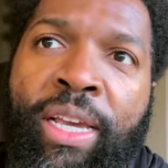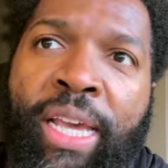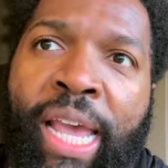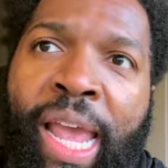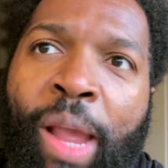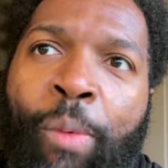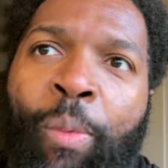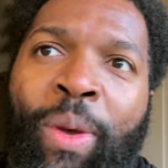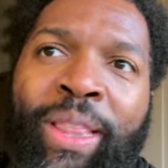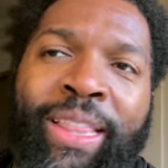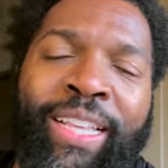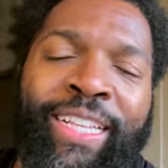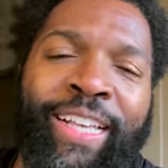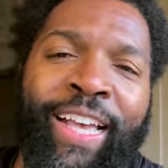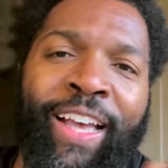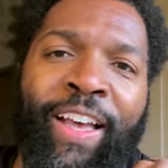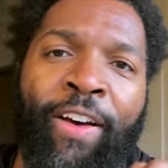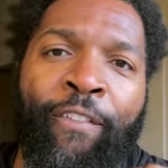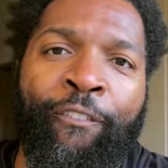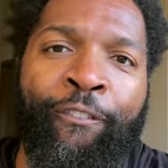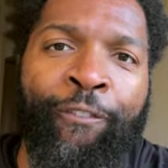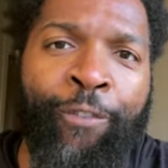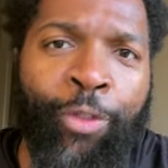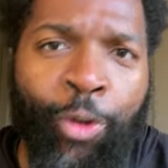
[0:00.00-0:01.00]
And when the
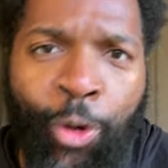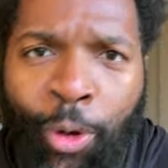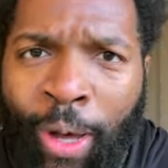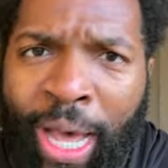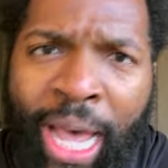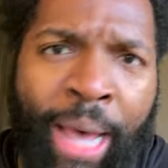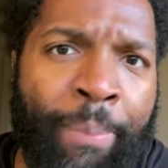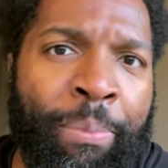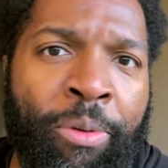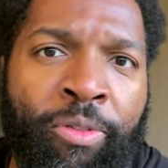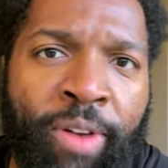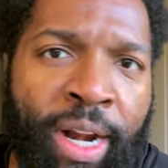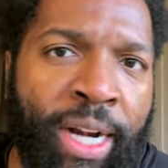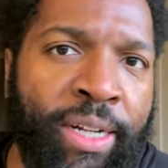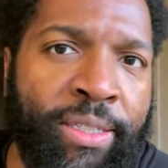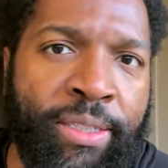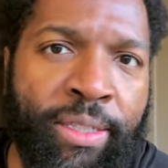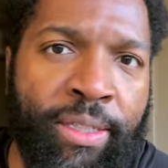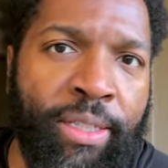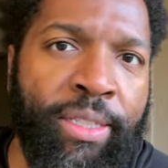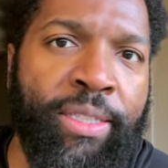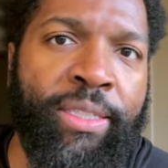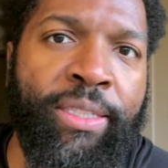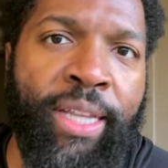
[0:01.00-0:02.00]
full apparatus
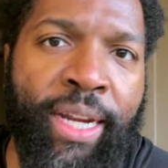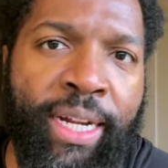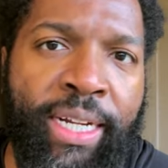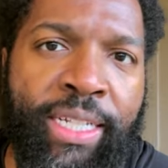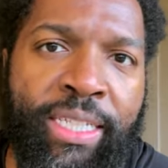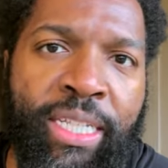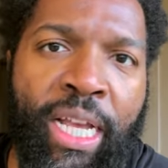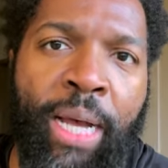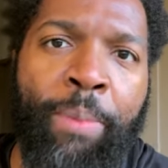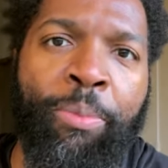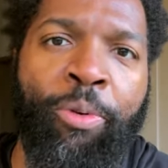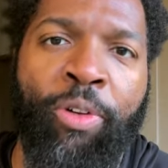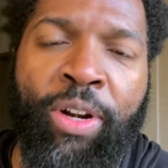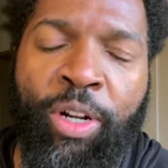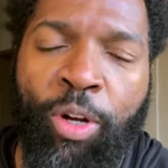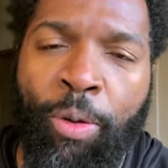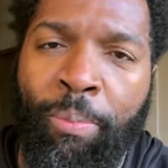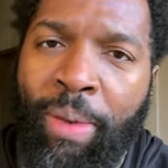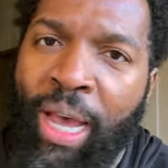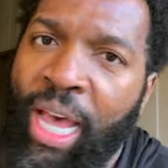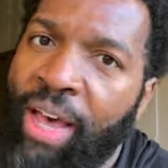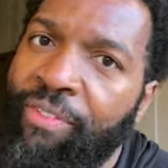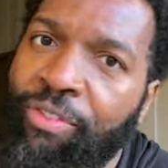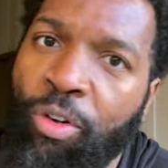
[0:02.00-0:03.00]
of the state is operating on
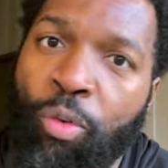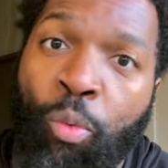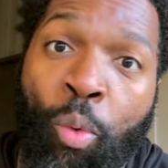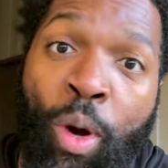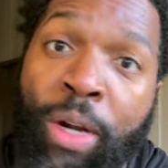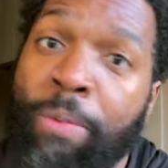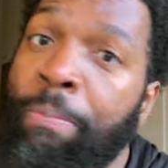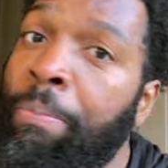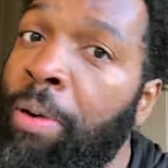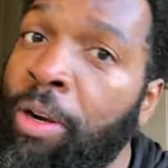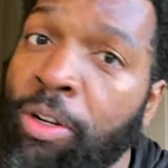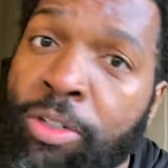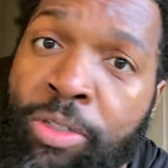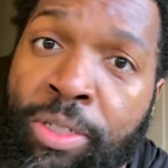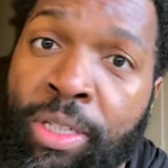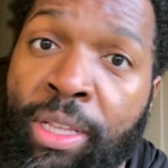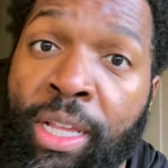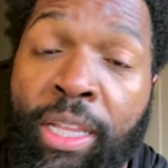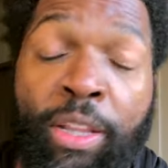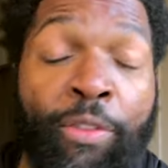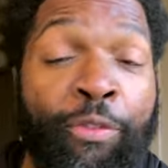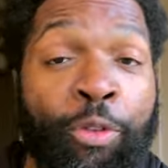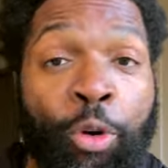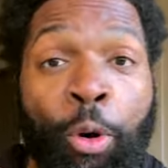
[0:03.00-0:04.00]
behalf of one person,
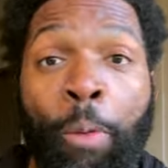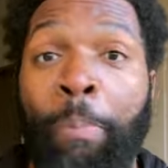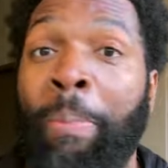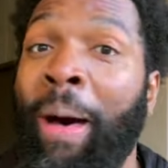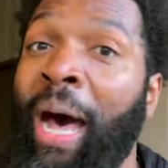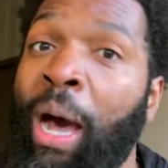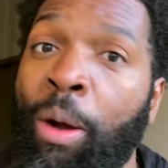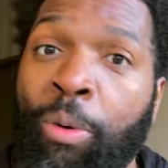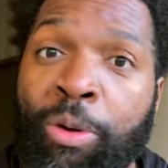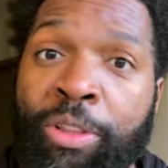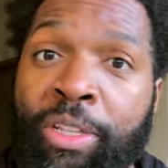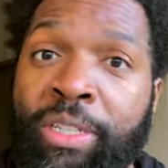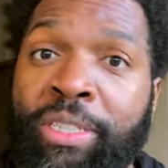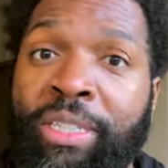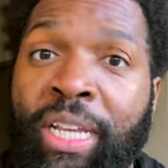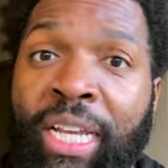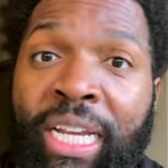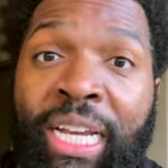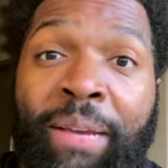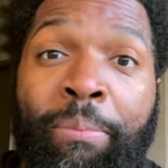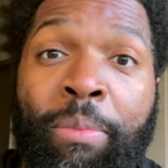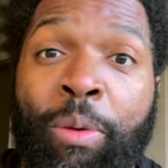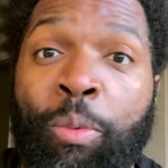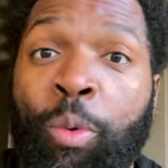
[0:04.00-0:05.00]
and the full power of the
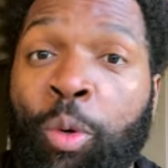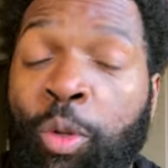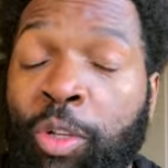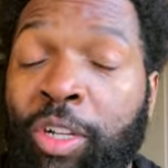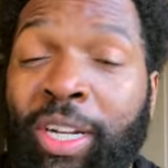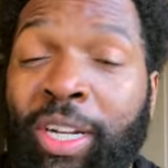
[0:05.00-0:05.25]
state can be wielded